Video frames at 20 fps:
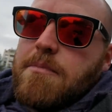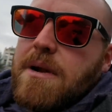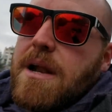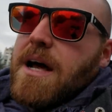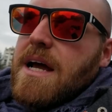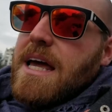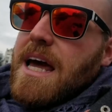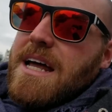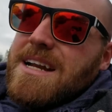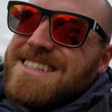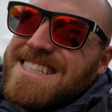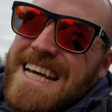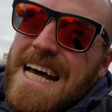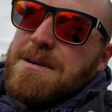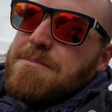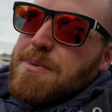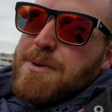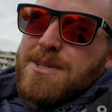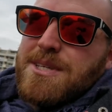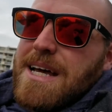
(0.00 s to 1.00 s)
But again,
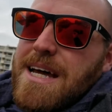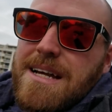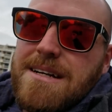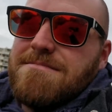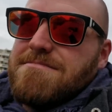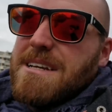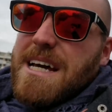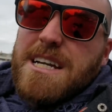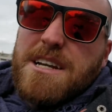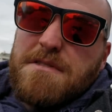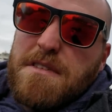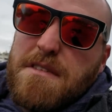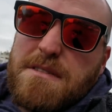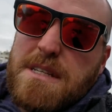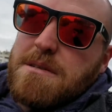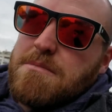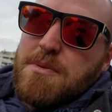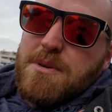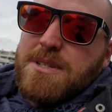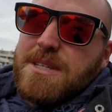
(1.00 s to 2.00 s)
10%, 10 to
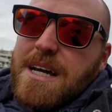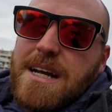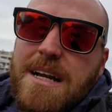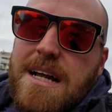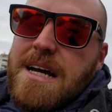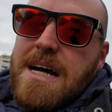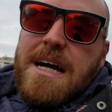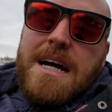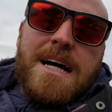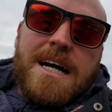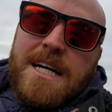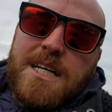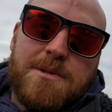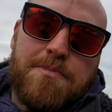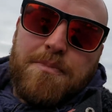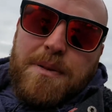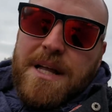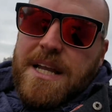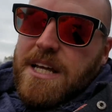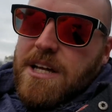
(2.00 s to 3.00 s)
15% is
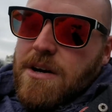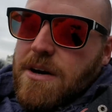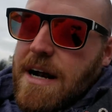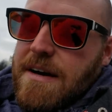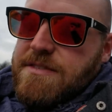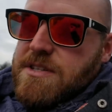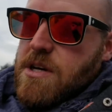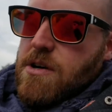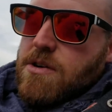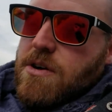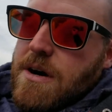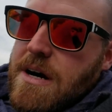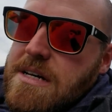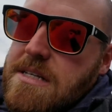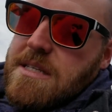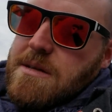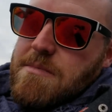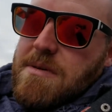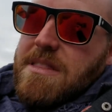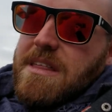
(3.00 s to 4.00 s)
plenty. You don't have to go
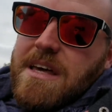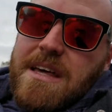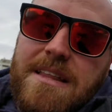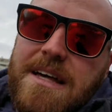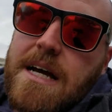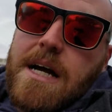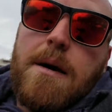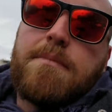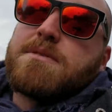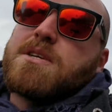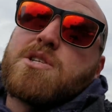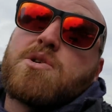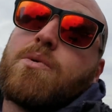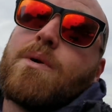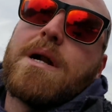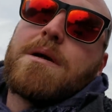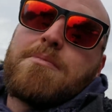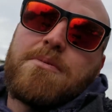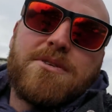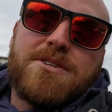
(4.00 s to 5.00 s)
crazy and be thinking like up to
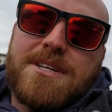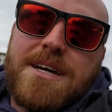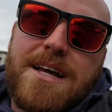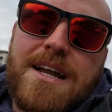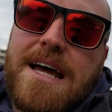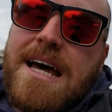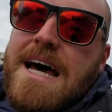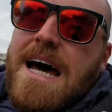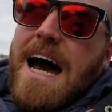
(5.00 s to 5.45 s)
20%.